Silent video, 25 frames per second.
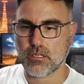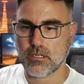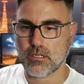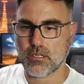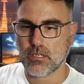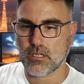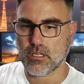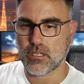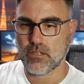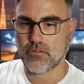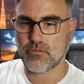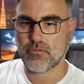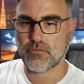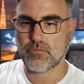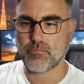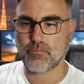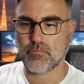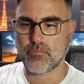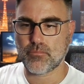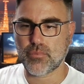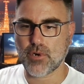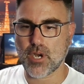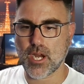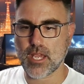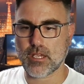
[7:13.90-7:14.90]
If
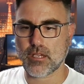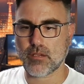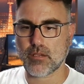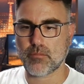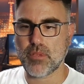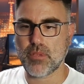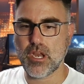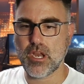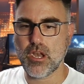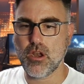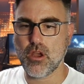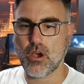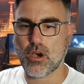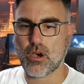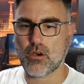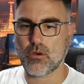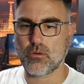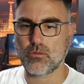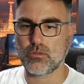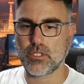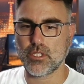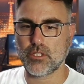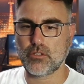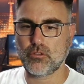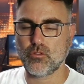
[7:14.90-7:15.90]
break below
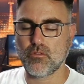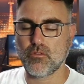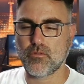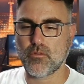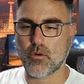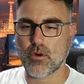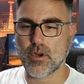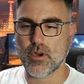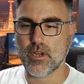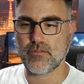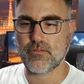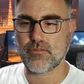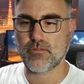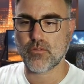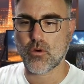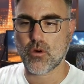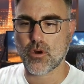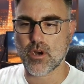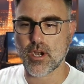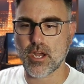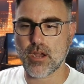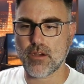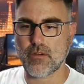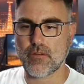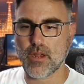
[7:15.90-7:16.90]
the 244
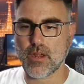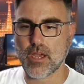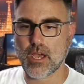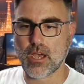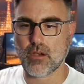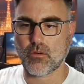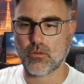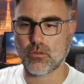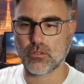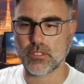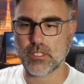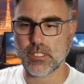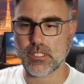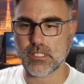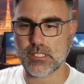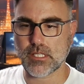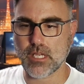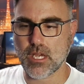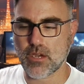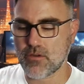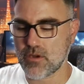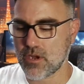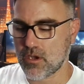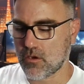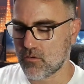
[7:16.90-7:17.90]
area, or this
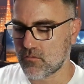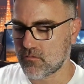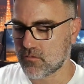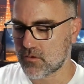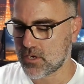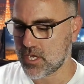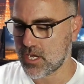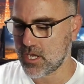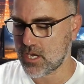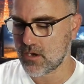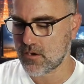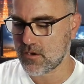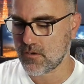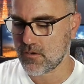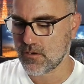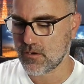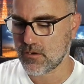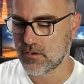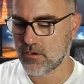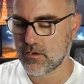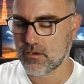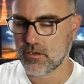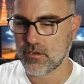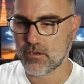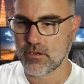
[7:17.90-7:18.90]
area over here,
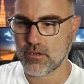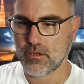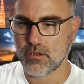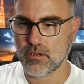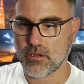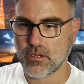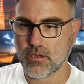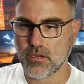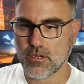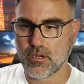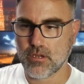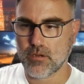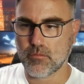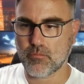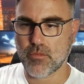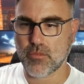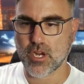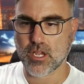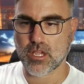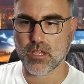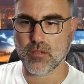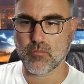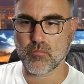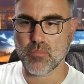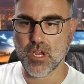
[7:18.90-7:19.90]

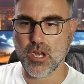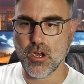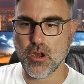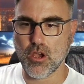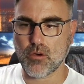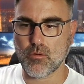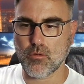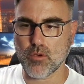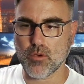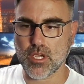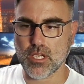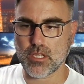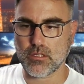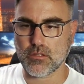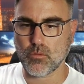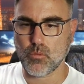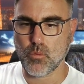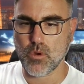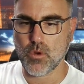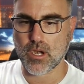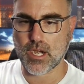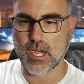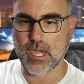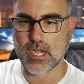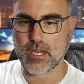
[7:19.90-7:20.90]
breaking below it, we
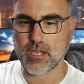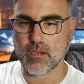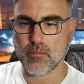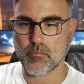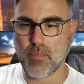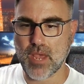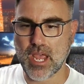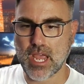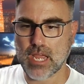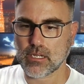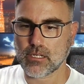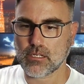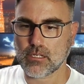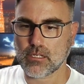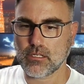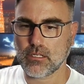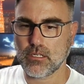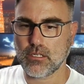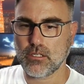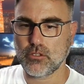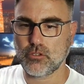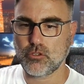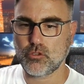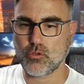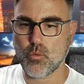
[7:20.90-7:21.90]
are heading back
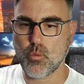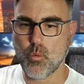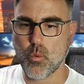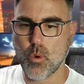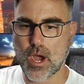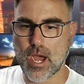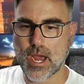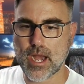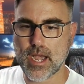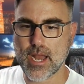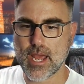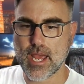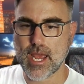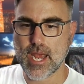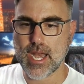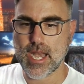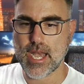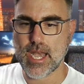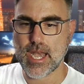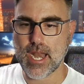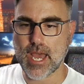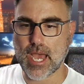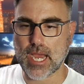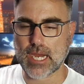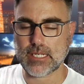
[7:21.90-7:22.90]
to
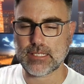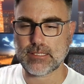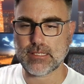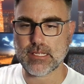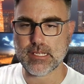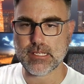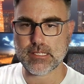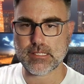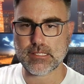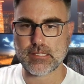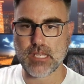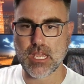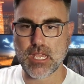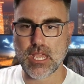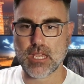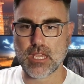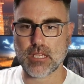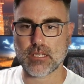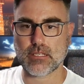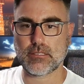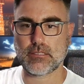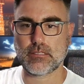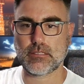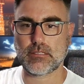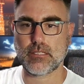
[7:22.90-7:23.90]

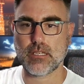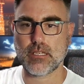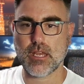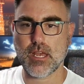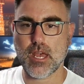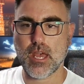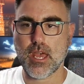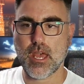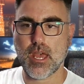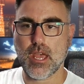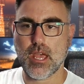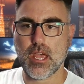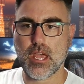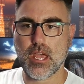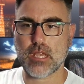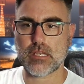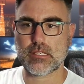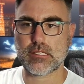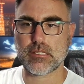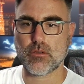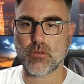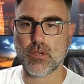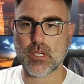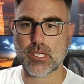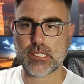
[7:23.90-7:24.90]
196.
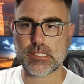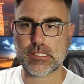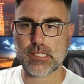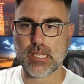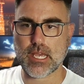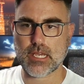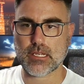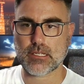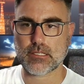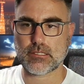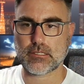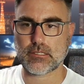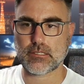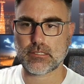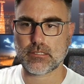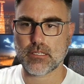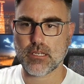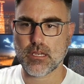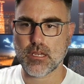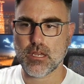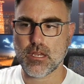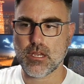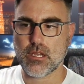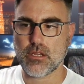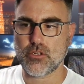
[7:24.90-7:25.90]
SOXX
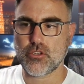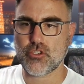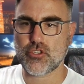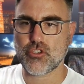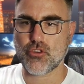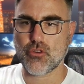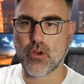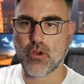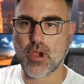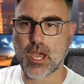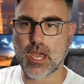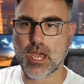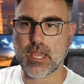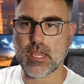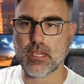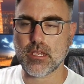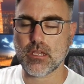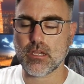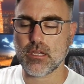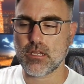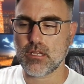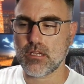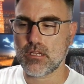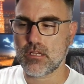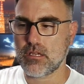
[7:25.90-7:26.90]
trying,
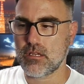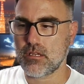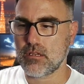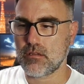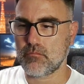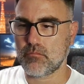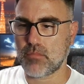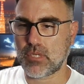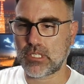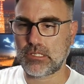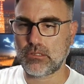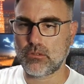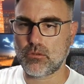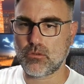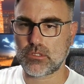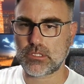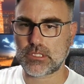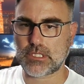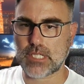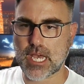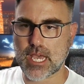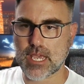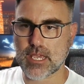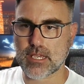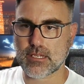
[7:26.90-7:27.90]
but looks
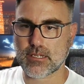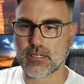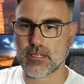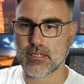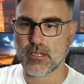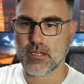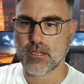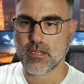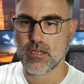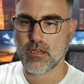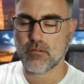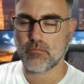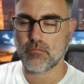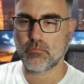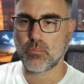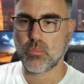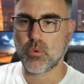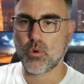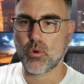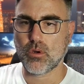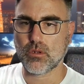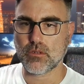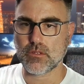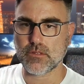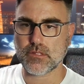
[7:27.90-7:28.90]
like
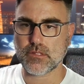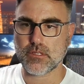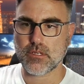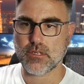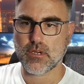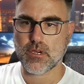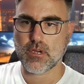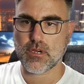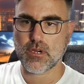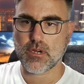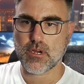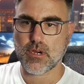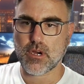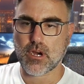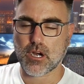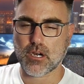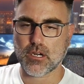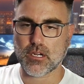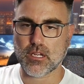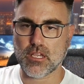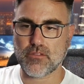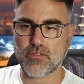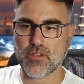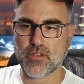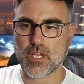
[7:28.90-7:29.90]
bulls are
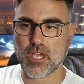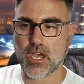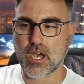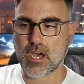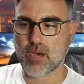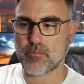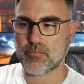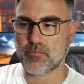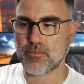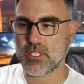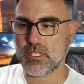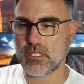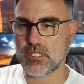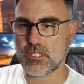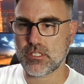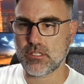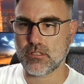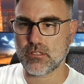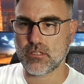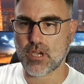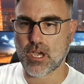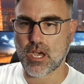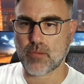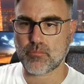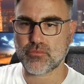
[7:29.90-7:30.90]
giving up this
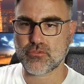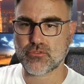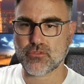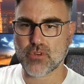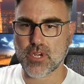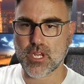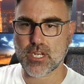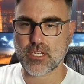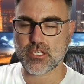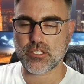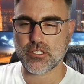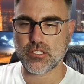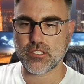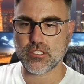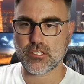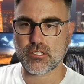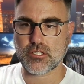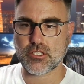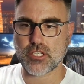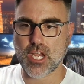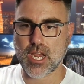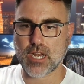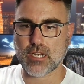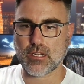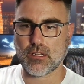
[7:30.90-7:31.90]
uptrend
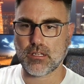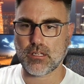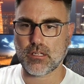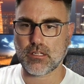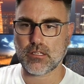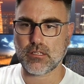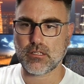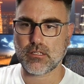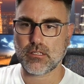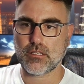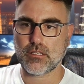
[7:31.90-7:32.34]
channel.